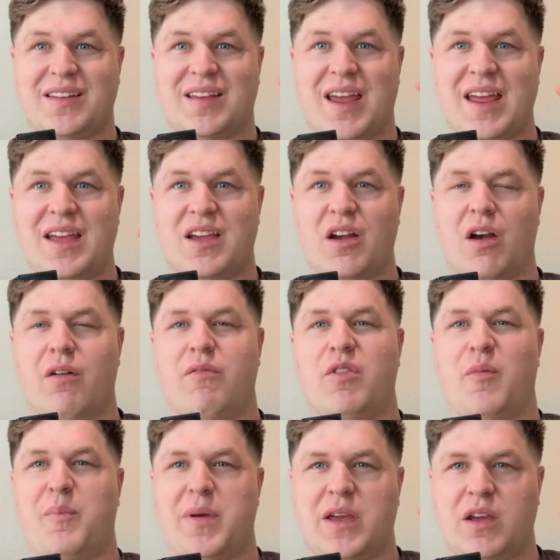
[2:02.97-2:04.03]
take of
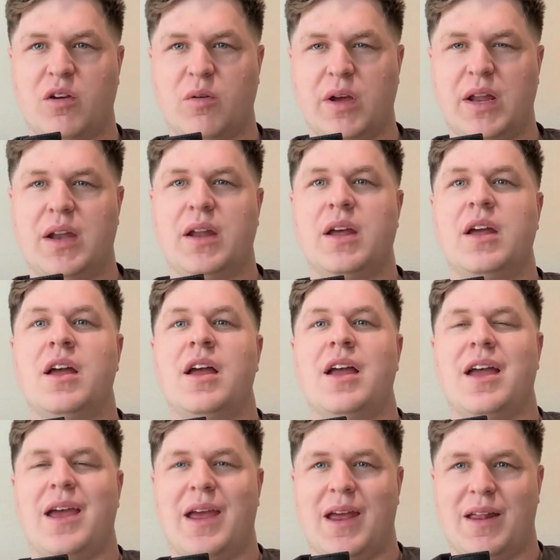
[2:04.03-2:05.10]
the Penguin
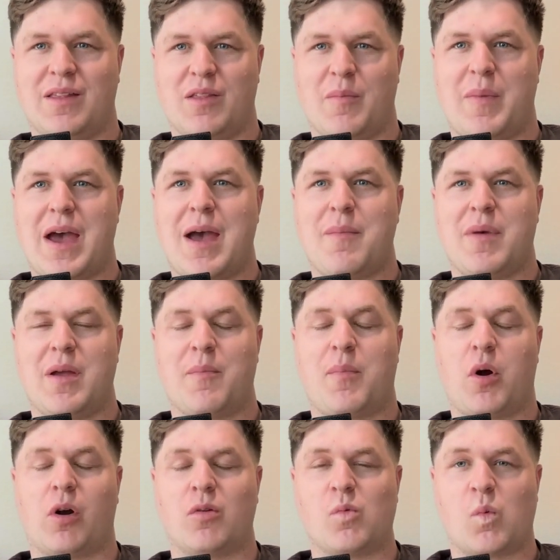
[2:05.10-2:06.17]
and the Batman
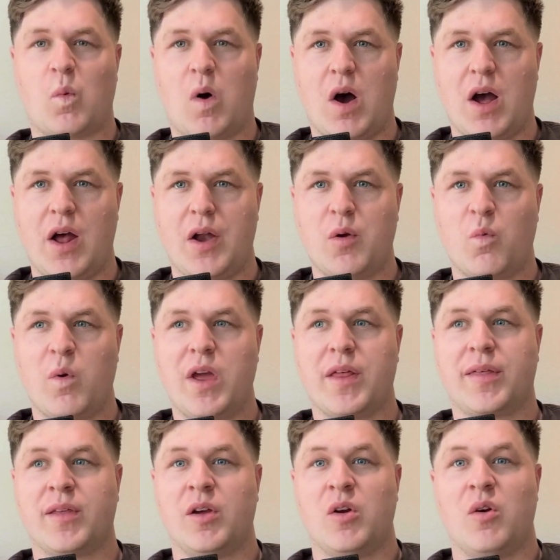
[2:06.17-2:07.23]
Part 1
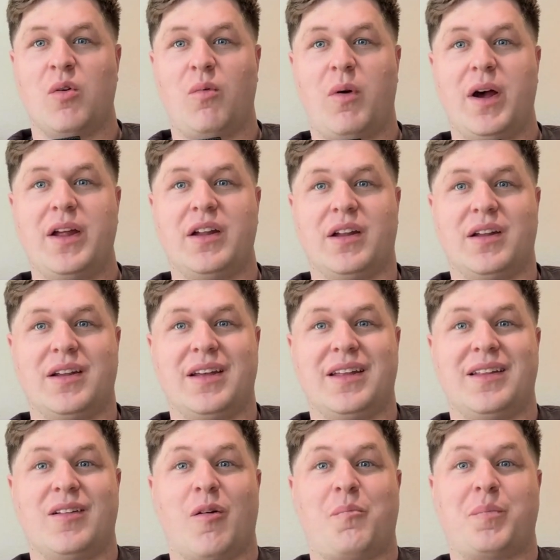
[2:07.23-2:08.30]
with what
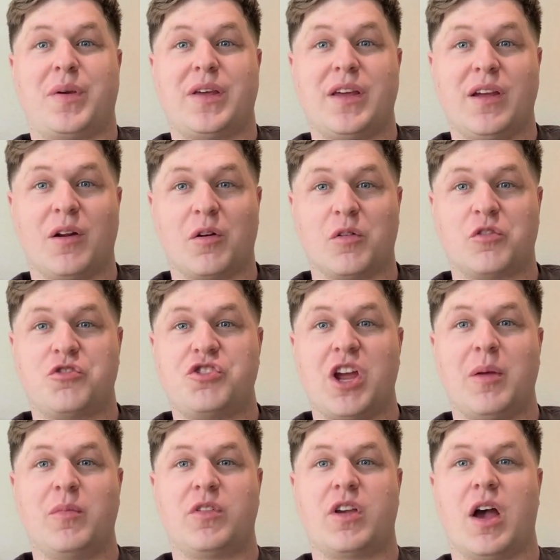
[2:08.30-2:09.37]
it appears
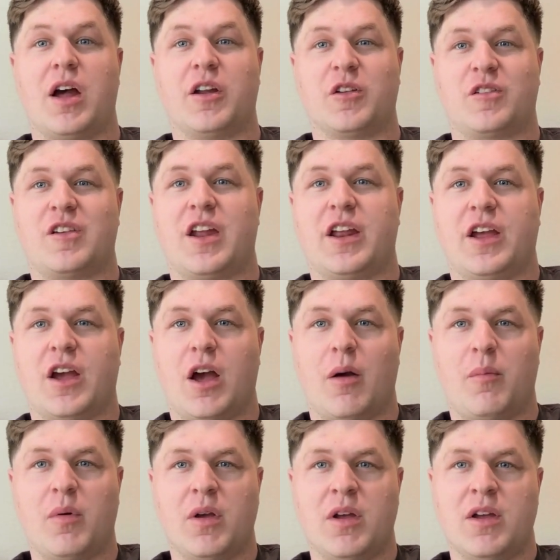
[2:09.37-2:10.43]
James Gunn is setting
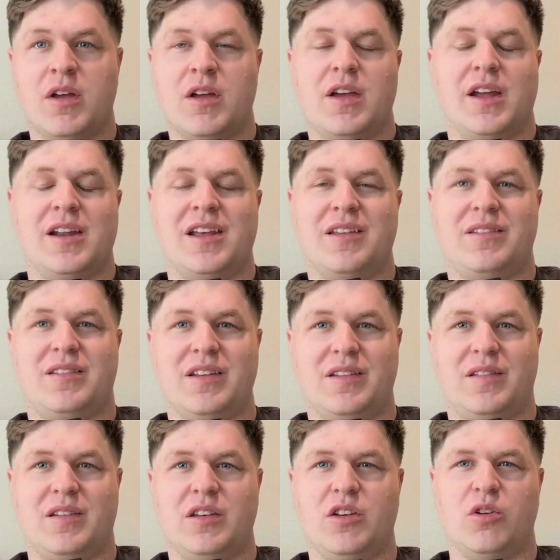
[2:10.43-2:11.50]
up in his
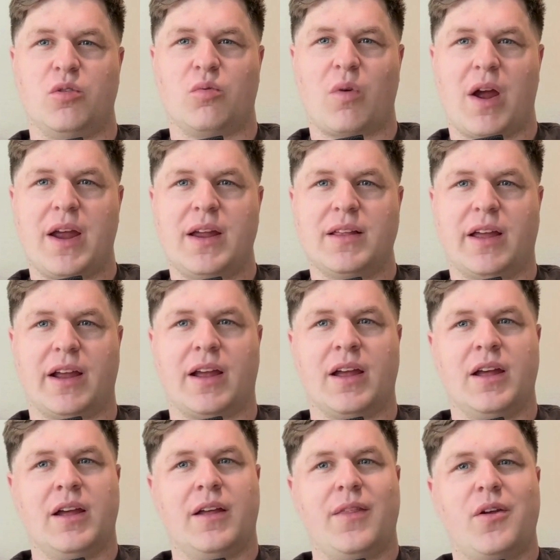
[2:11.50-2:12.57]
DCU, right?
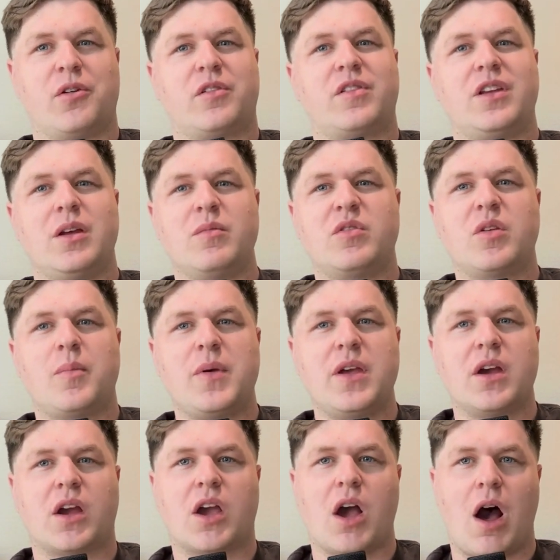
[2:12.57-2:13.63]
Like, there seems to
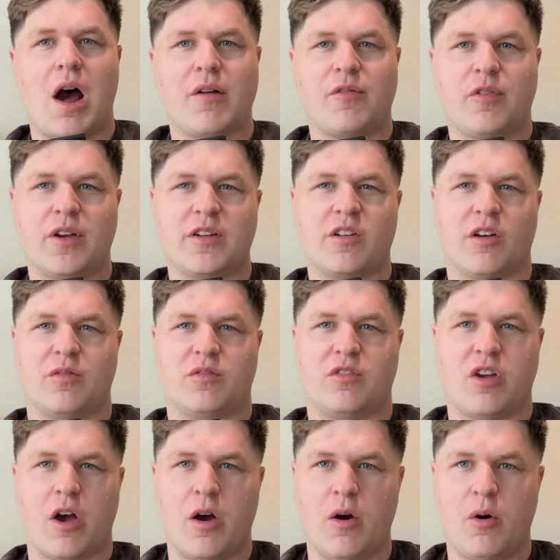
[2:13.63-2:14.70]
be a conflict of
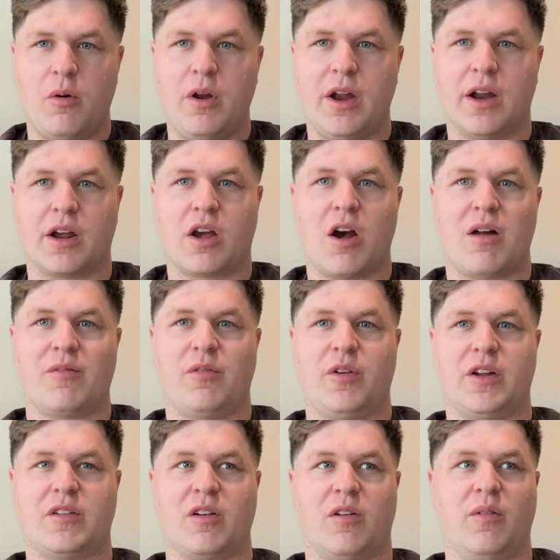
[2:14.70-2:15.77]
tone and a
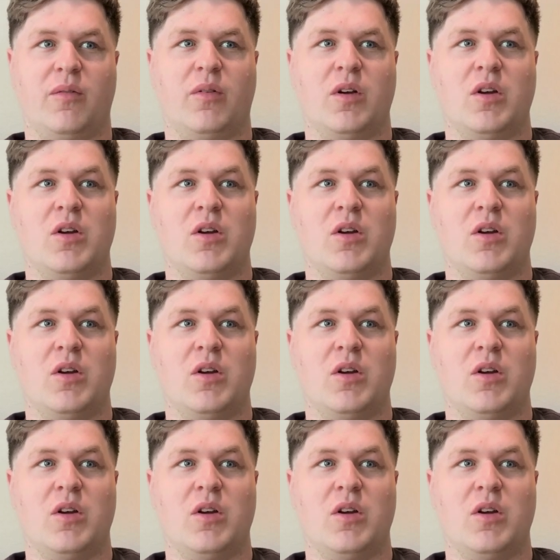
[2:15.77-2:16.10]
conflict of